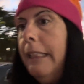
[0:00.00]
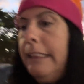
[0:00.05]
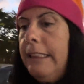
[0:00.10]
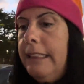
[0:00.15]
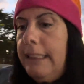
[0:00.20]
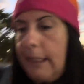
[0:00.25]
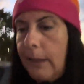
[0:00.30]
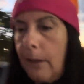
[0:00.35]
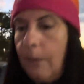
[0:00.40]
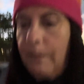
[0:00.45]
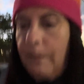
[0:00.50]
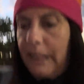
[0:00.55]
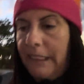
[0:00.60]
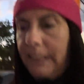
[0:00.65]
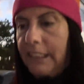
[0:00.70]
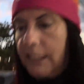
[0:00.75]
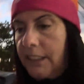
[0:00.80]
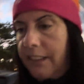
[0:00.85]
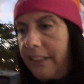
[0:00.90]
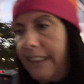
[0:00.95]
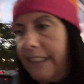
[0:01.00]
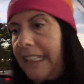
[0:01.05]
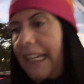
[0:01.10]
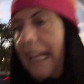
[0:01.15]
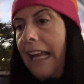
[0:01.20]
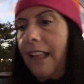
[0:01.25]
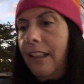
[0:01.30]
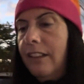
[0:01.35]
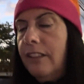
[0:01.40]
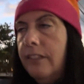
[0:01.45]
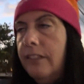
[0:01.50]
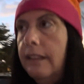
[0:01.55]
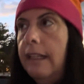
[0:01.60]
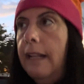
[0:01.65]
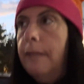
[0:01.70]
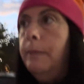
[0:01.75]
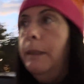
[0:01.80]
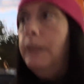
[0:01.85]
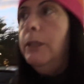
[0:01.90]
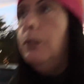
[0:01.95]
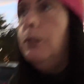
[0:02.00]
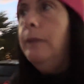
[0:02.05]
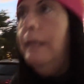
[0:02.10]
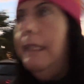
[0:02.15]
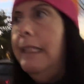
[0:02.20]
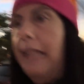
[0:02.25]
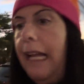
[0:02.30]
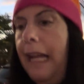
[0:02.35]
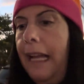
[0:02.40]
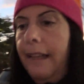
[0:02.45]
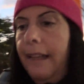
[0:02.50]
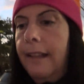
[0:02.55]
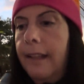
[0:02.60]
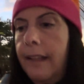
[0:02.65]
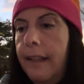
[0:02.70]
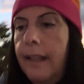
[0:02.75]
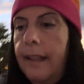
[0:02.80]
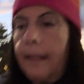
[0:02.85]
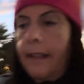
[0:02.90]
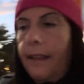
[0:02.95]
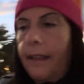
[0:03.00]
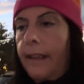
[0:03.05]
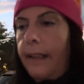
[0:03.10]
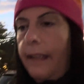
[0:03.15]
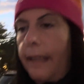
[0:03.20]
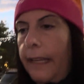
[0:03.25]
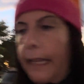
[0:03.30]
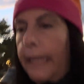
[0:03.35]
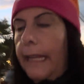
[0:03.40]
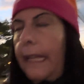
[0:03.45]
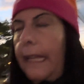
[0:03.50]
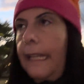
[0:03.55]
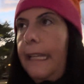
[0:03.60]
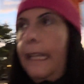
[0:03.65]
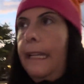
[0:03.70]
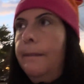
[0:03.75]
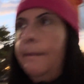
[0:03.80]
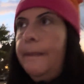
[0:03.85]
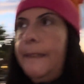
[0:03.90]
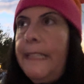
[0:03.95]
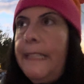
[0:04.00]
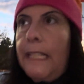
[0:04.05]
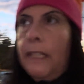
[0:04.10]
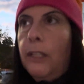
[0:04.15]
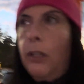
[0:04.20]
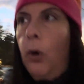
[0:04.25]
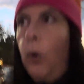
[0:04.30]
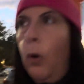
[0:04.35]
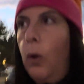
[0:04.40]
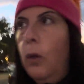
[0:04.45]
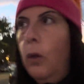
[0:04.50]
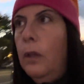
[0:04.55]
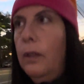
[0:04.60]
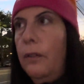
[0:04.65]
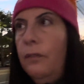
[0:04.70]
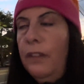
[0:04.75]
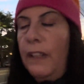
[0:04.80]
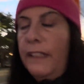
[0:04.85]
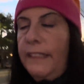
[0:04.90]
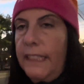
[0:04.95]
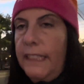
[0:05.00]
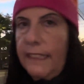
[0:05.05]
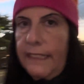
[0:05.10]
sticker faces on the calendar, and I've been doing that, it keeps that goal front and